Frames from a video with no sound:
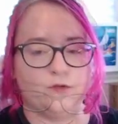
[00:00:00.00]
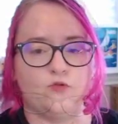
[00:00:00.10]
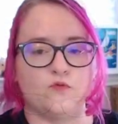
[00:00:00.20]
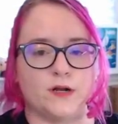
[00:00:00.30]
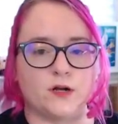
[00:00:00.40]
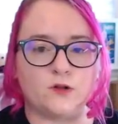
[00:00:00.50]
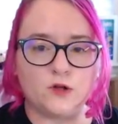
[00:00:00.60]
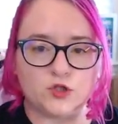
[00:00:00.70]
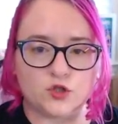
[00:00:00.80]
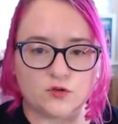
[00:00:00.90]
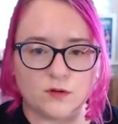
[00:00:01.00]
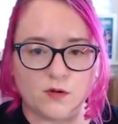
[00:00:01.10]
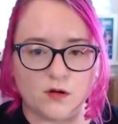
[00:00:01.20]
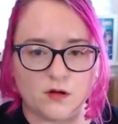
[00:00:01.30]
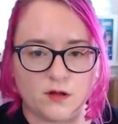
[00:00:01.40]
Ooh, an Ultra
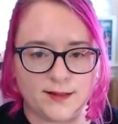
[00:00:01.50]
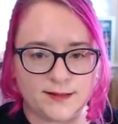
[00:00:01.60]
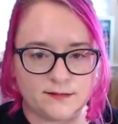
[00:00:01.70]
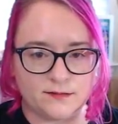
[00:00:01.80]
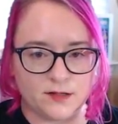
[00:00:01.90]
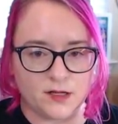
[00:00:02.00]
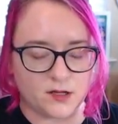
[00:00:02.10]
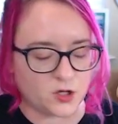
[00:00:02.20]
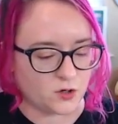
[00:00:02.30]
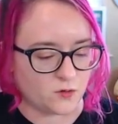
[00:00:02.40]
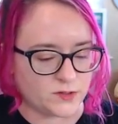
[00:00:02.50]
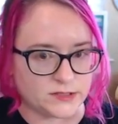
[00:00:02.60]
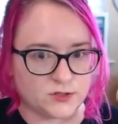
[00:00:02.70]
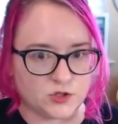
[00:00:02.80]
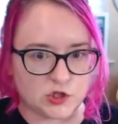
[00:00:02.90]
Ball. Can
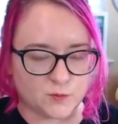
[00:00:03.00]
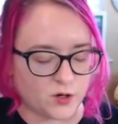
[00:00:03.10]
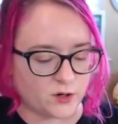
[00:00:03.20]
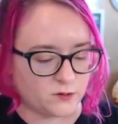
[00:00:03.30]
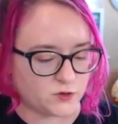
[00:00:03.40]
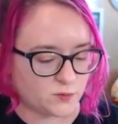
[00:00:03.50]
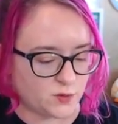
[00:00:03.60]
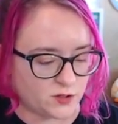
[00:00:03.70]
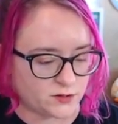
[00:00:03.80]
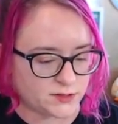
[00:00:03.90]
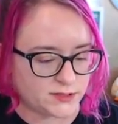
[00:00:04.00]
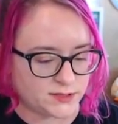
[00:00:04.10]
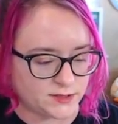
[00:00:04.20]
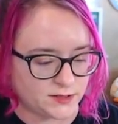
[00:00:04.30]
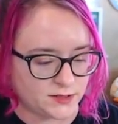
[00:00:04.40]
always use more Ultra
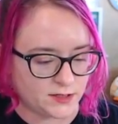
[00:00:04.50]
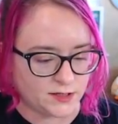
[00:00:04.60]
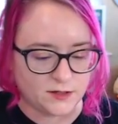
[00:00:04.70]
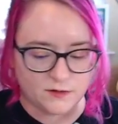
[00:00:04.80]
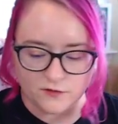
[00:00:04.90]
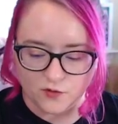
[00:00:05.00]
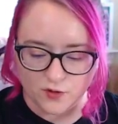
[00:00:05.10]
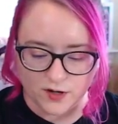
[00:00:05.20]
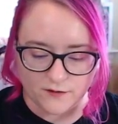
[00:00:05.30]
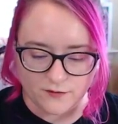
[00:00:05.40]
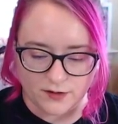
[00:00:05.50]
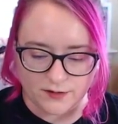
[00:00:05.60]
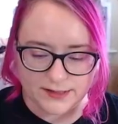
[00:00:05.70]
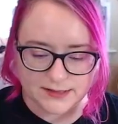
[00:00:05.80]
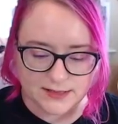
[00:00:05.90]
Balls for
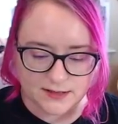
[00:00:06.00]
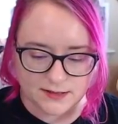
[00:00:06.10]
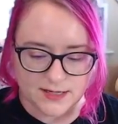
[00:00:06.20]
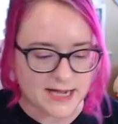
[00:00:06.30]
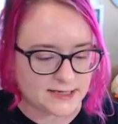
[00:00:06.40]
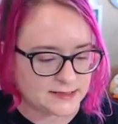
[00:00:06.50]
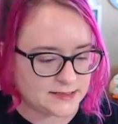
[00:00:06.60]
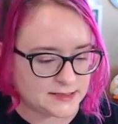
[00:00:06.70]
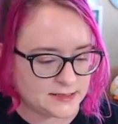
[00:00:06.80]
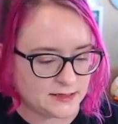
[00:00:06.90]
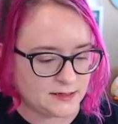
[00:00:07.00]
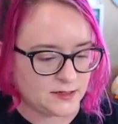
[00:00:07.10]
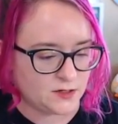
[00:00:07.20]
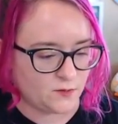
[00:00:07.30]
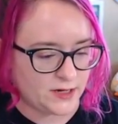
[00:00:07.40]
various decks.
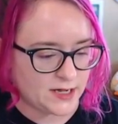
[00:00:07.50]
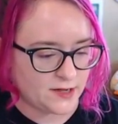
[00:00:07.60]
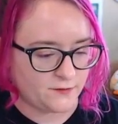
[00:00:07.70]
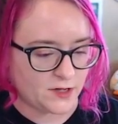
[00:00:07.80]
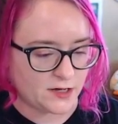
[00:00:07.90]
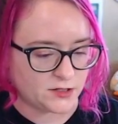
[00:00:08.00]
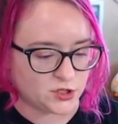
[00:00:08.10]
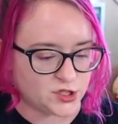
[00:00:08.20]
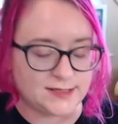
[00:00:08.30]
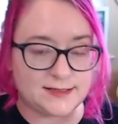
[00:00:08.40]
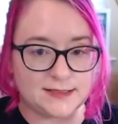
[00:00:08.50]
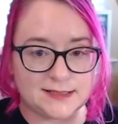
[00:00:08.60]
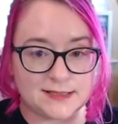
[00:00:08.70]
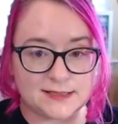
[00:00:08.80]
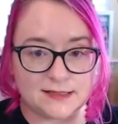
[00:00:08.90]
We have
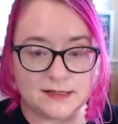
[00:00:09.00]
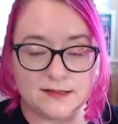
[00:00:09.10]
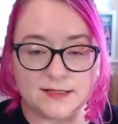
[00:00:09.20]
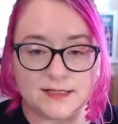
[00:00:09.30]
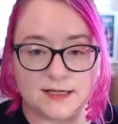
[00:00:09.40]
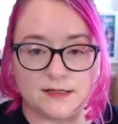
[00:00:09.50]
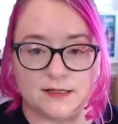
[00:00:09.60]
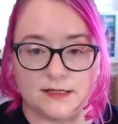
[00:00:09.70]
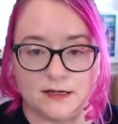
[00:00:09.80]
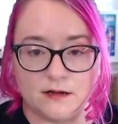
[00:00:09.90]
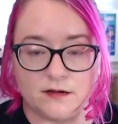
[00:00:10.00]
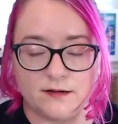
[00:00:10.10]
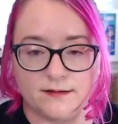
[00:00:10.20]
Jinx in the City.